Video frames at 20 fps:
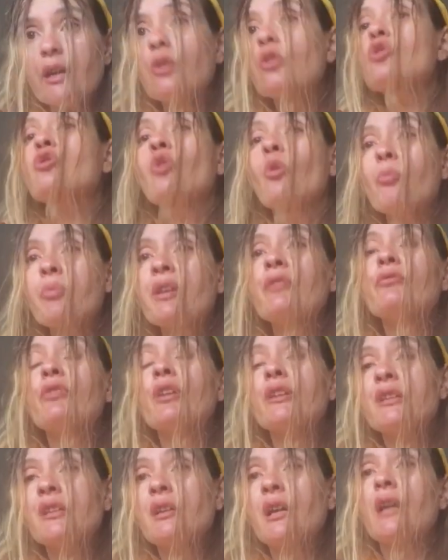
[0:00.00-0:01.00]
a complete
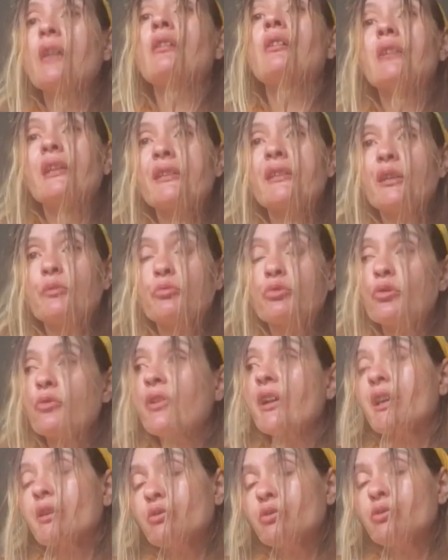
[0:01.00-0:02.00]
fucking lie, and I can prove
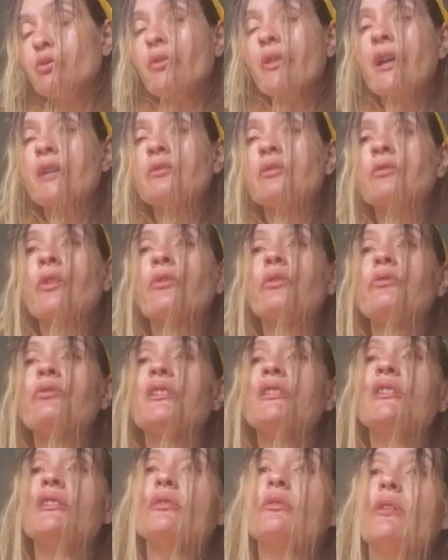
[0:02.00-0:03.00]
it. I could do that in another
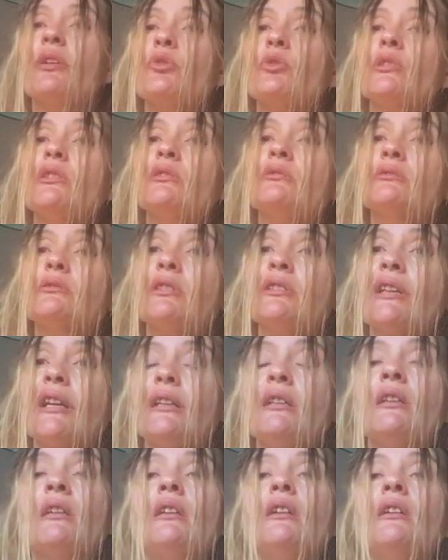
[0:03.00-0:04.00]
video as well,
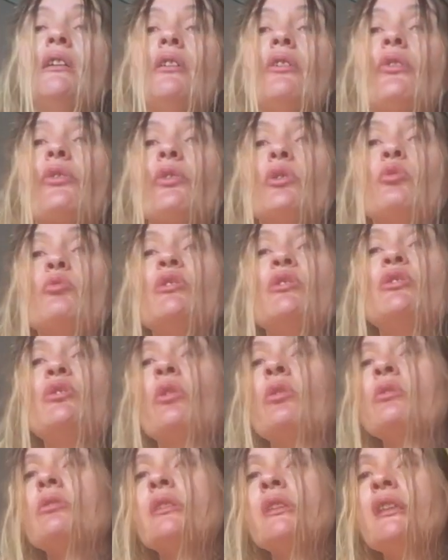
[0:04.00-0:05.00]
okay? So we
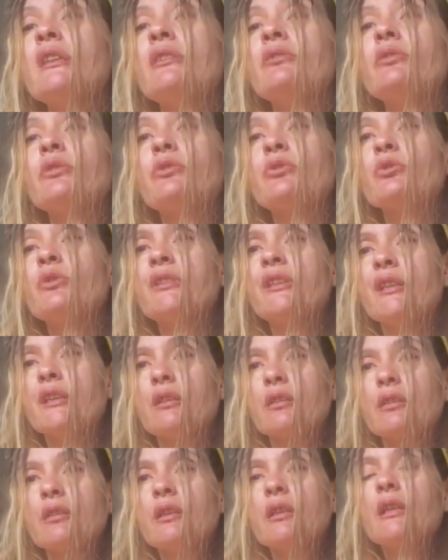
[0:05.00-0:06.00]
don't need to
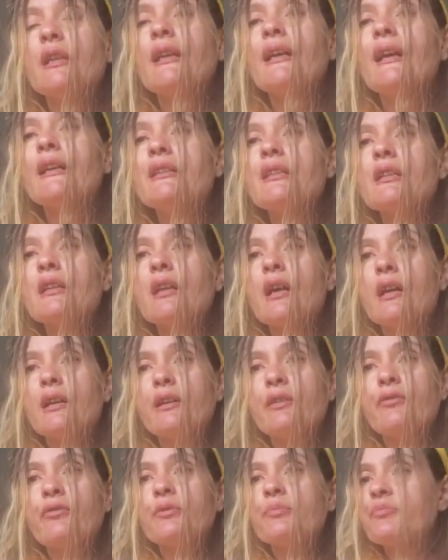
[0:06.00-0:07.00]
kill any
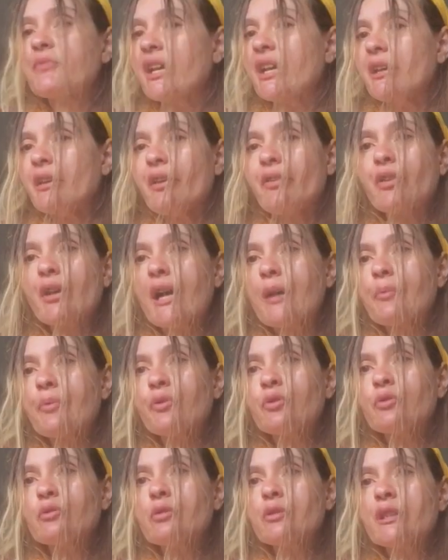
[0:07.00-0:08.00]
life. That is
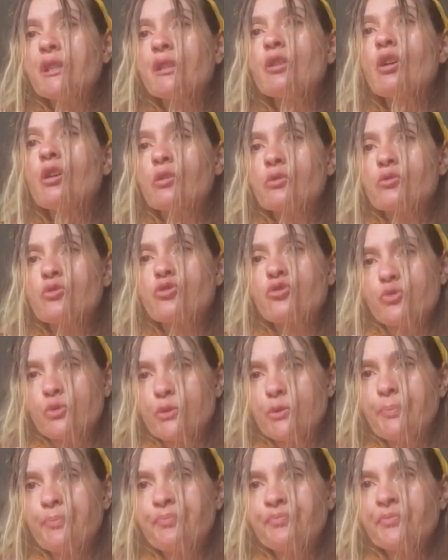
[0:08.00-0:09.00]
absolutely
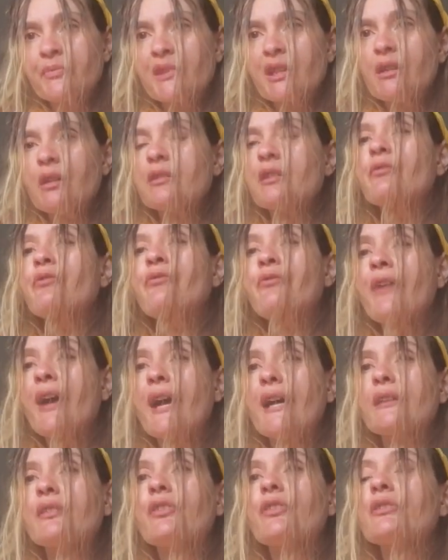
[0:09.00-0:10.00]
untrue. And in
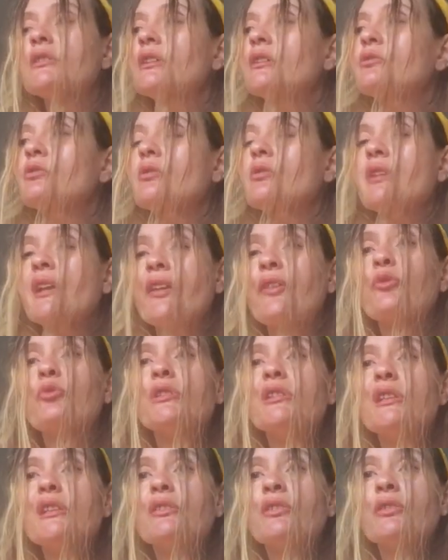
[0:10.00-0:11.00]
fact, the less we
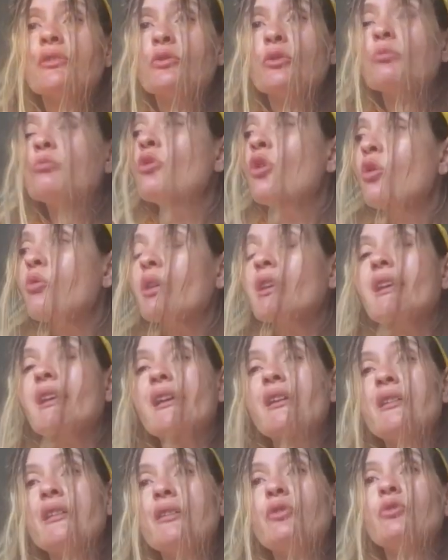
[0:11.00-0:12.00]
eat, the more we're
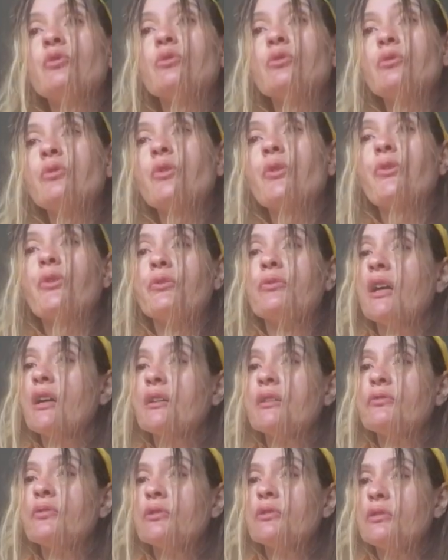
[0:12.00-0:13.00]
likely to
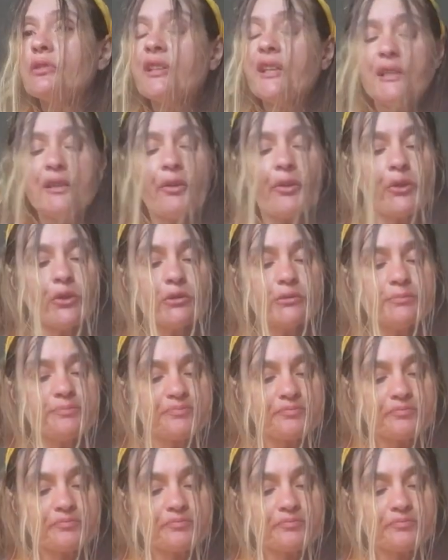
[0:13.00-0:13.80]
survive, okay? So,